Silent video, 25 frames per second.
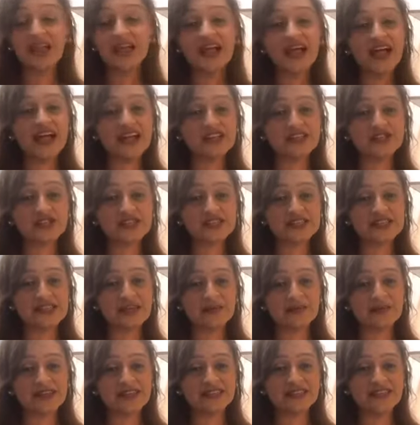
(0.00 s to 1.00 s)
And just
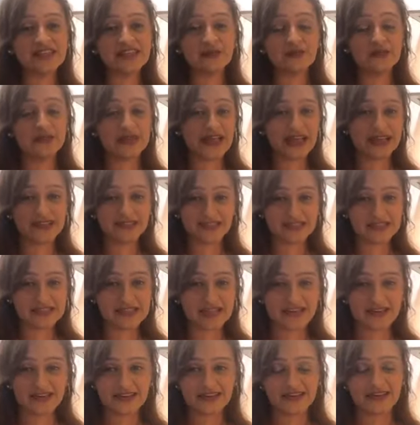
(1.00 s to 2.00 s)
keeping it light, we had
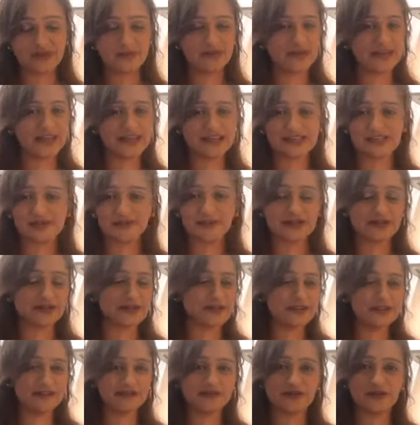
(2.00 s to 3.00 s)
lasagna and we had some other
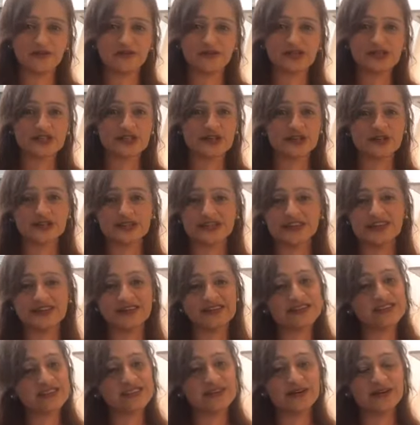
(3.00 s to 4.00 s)
leftovers earlier,
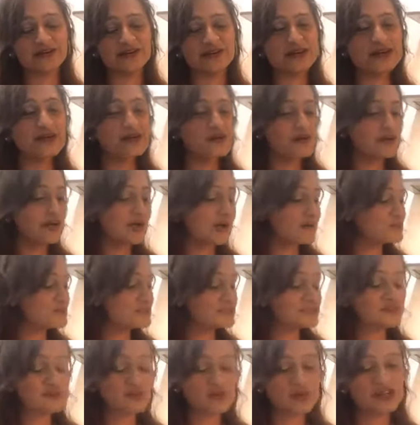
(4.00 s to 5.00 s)
so I'm
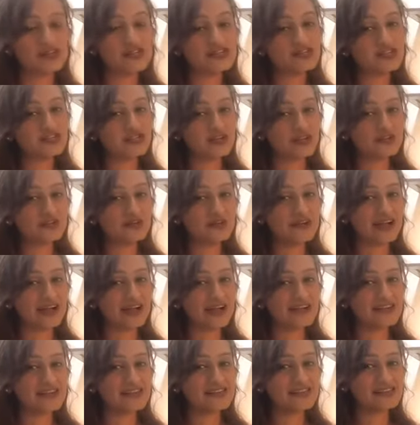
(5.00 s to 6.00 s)
just going to show you
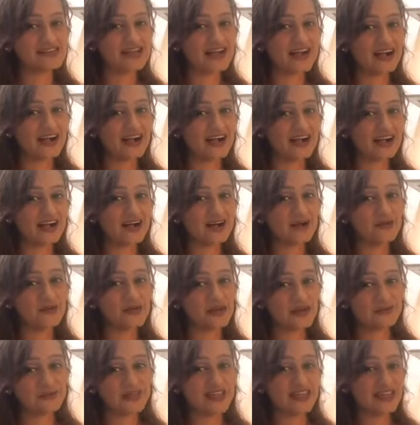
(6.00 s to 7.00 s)
guys what
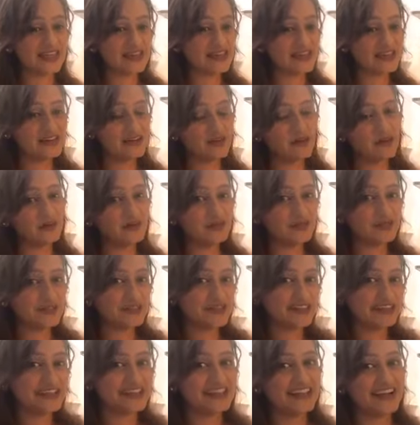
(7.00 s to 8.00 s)
I'm making, and
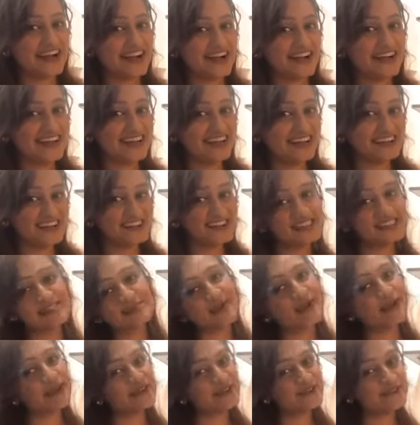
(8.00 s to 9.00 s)
hopefully I'll
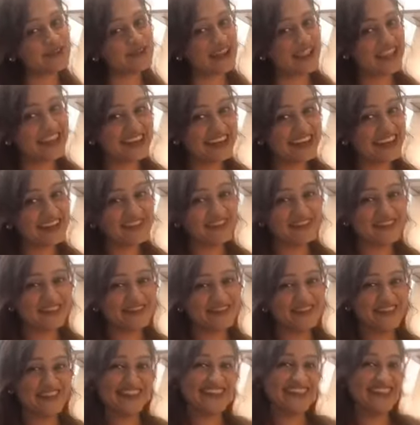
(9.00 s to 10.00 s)
inspire you for hanging out with
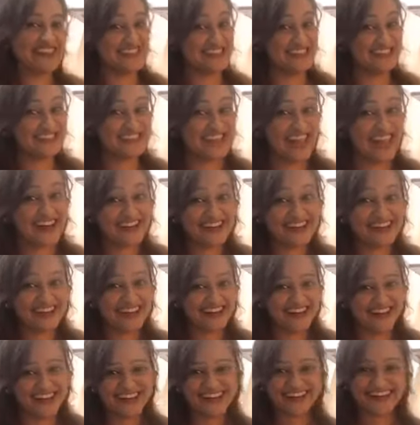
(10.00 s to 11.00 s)
me on this Saturday
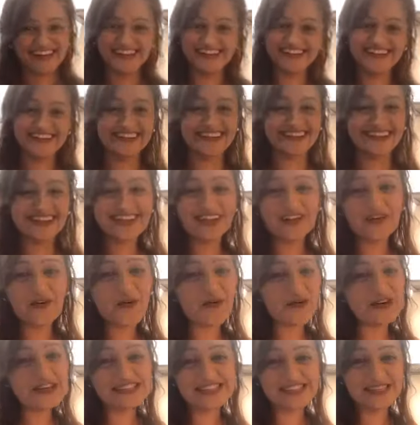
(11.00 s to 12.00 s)
night.
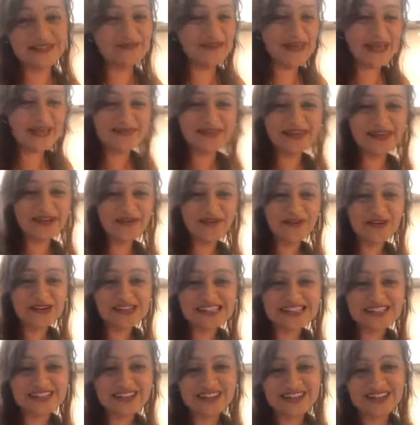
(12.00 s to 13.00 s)
Quarantine, baby.
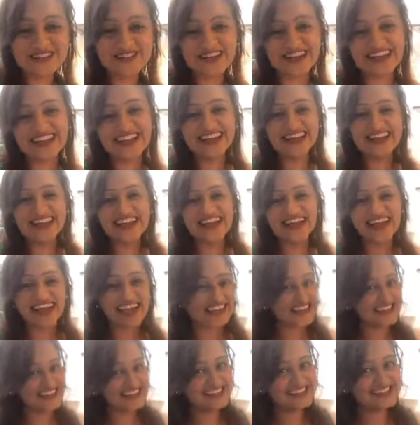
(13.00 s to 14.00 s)
Quarantine all the way.
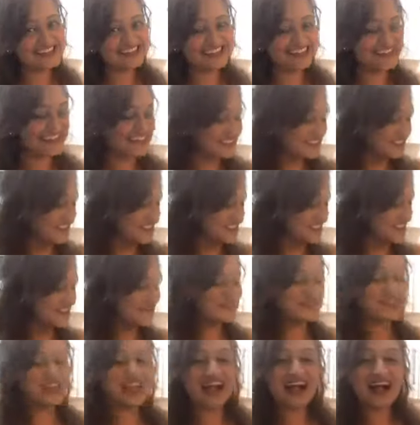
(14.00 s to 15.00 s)
Hey, Anisha. What's
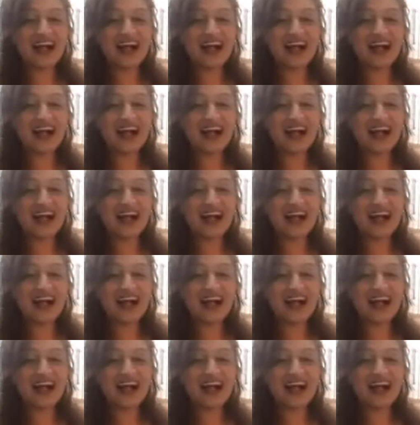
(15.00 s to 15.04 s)
up?